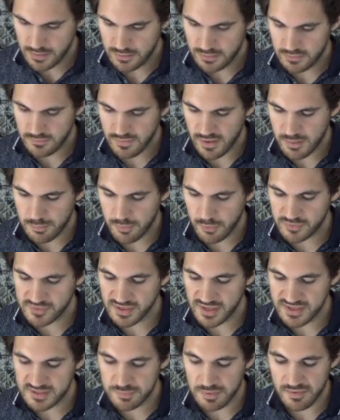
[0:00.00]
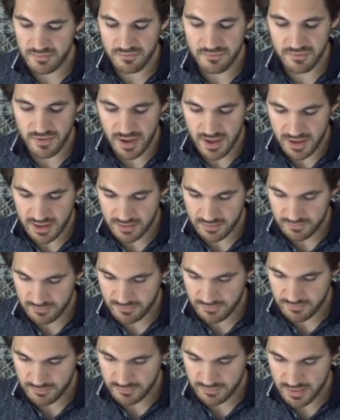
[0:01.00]
Divide both sides by 5
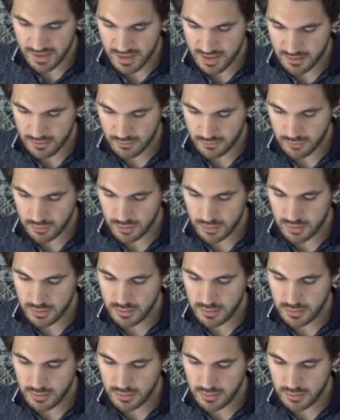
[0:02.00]
now.